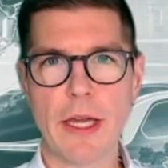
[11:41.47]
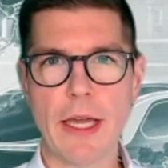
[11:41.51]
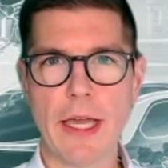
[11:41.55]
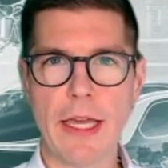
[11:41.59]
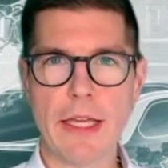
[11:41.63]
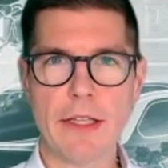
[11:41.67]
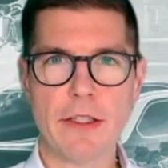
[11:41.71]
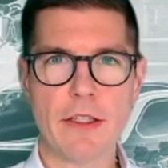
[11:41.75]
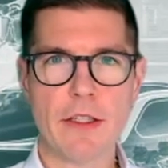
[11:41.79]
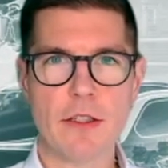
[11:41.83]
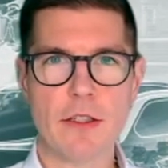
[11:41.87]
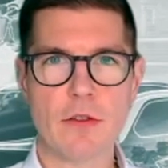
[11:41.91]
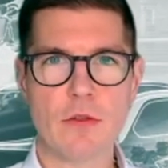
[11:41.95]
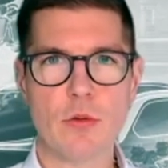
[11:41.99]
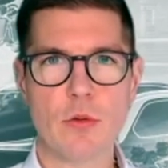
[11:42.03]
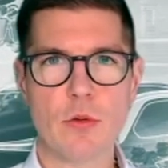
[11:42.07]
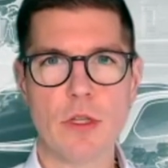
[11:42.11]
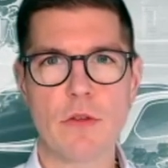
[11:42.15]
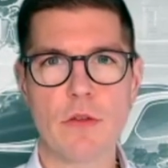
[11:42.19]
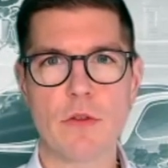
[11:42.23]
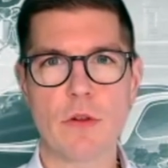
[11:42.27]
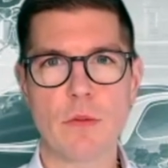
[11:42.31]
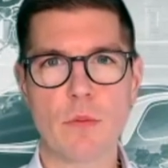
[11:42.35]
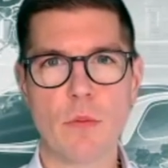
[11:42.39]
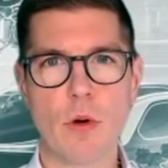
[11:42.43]
18 to
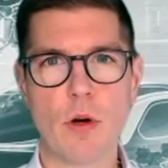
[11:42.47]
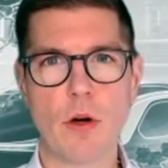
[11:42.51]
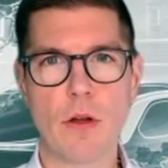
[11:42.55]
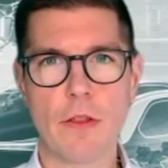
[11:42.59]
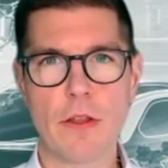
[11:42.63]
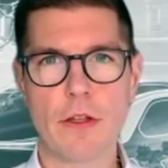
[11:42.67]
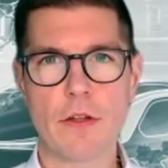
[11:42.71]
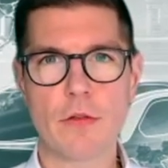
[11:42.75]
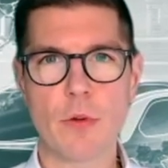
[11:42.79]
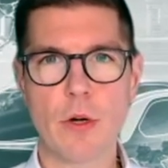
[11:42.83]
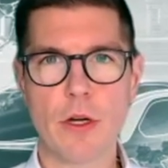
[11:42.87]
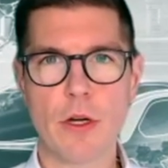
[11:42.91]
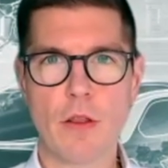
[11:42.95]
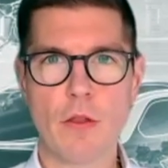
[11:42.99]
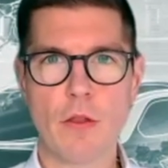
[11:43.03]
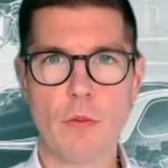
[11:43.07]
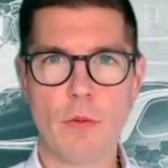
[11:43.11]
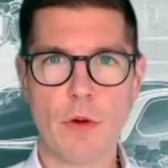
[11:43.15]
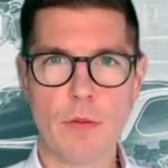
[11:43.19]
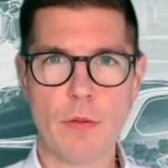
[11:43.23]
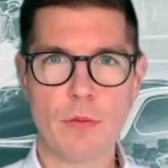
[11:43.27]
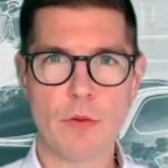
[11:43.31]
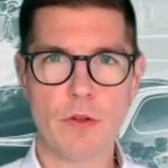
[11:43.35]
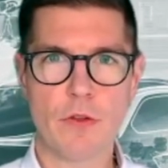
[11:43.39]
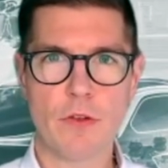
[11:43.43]
even more than
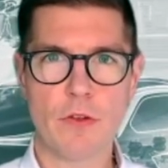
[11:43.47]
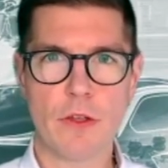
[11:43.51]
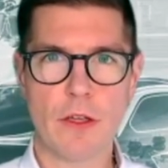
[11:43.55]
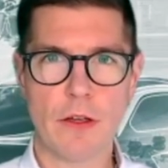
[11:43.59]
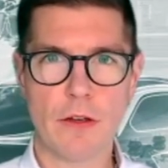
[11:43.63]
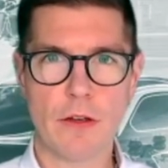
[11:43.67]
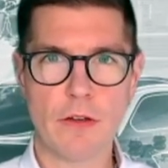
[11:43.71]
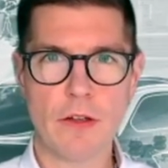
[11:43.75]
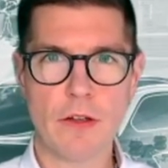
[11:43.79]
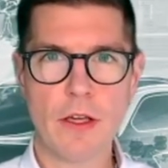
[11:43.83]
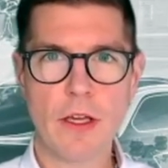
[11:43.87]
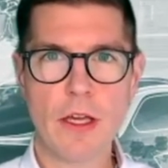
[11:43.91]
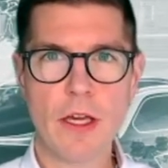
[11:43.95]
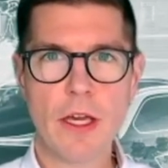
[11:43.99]
23%,